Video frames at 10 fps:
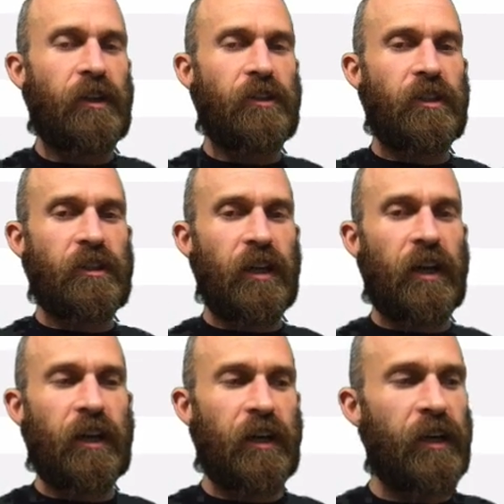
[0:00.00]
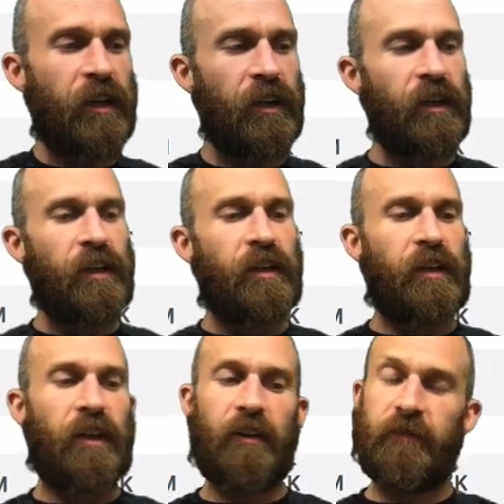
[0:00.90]
just, uh,
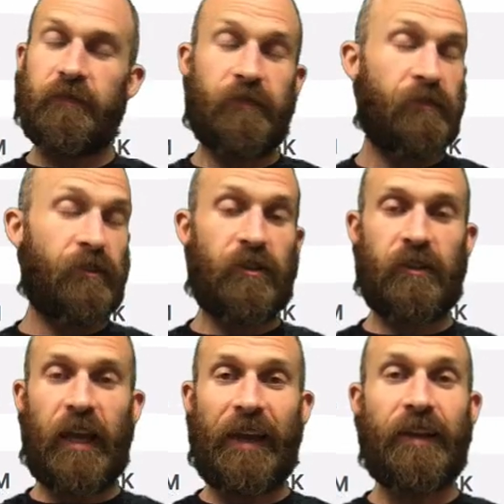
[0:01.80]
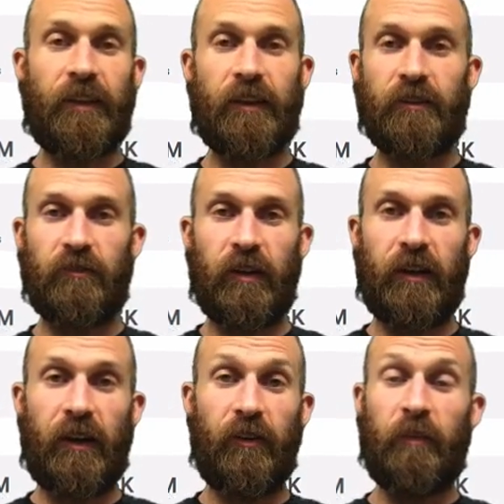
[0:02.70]
you know, just hating things right
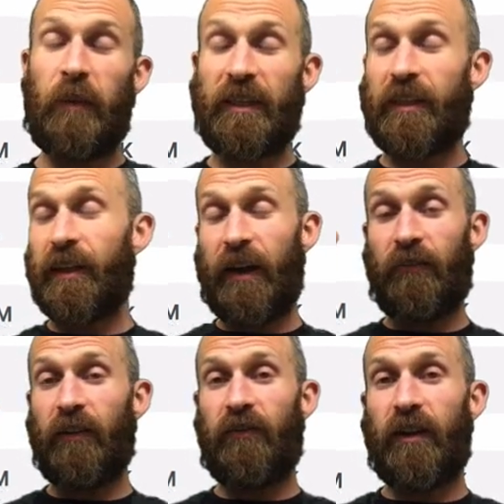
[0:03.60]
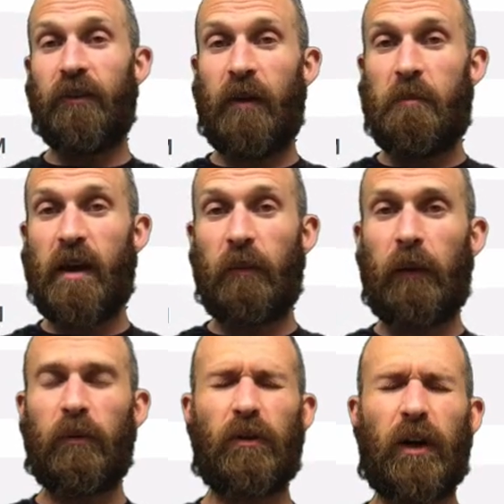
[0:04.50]
now. And basically, every video I make,
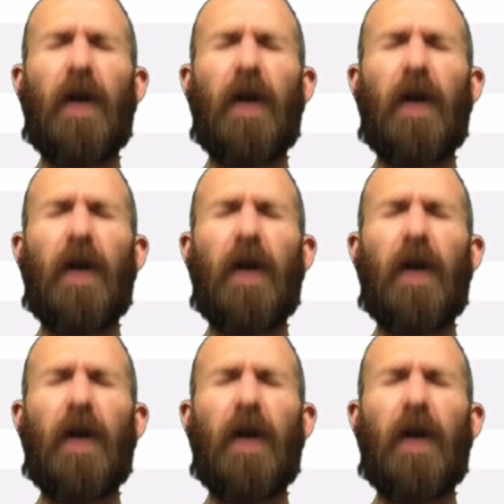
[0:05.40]
people are like,